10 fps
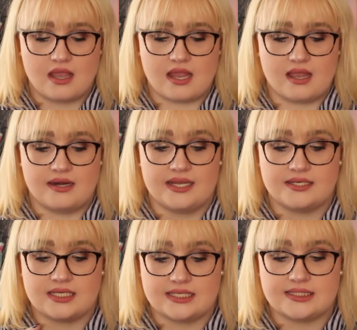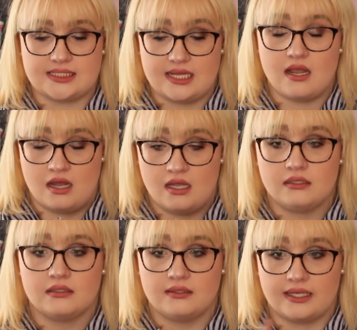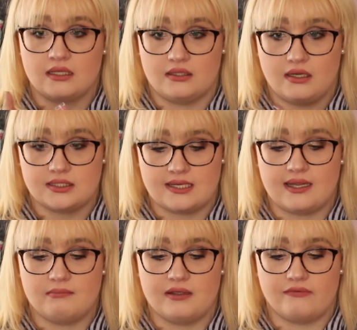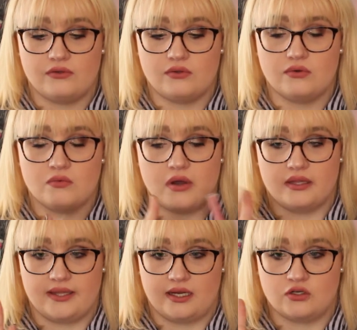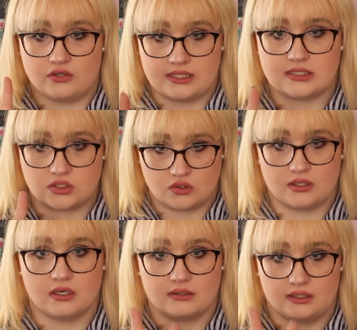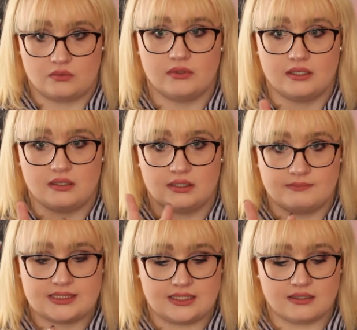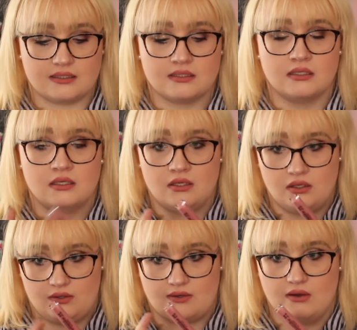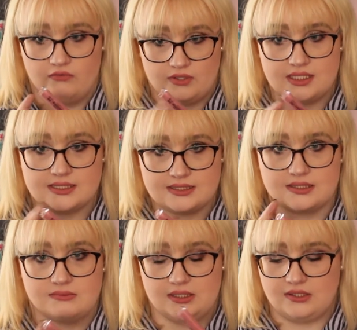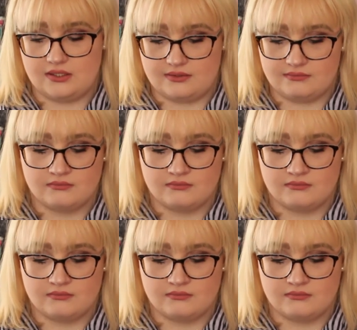And it does stay on like a long time. If you want like a drugstore liquid lipstick, go for this. It's really good.